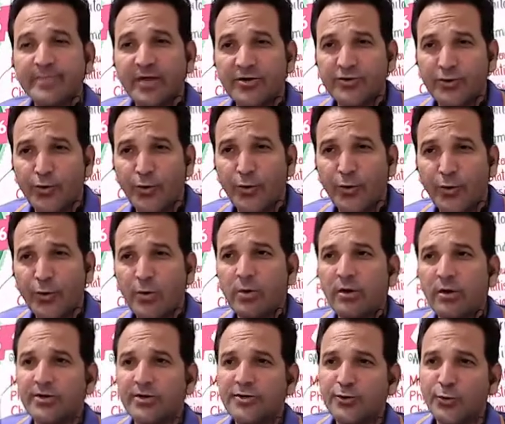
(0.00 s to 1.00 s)

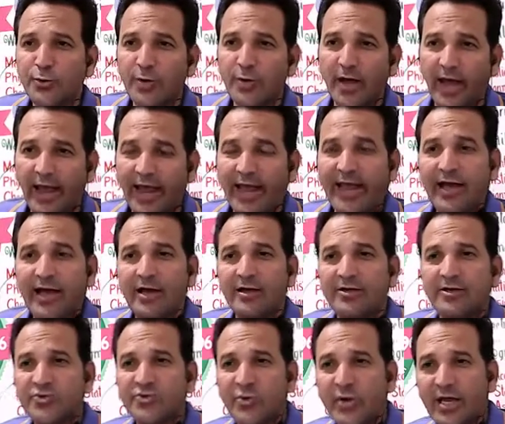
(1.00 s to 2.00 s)
2, 2a,
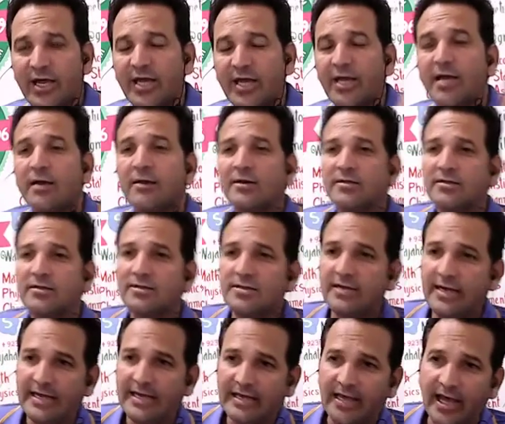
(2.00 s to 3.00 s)
3,
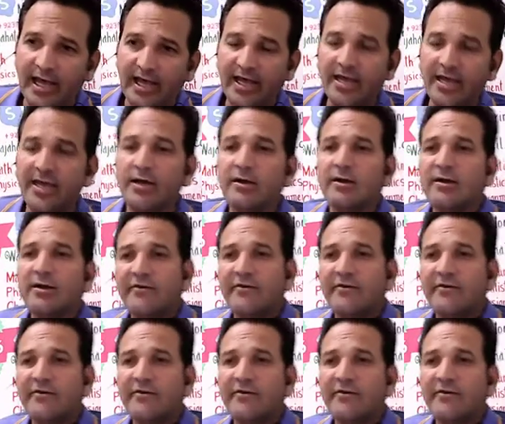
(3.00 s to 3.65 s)
3a,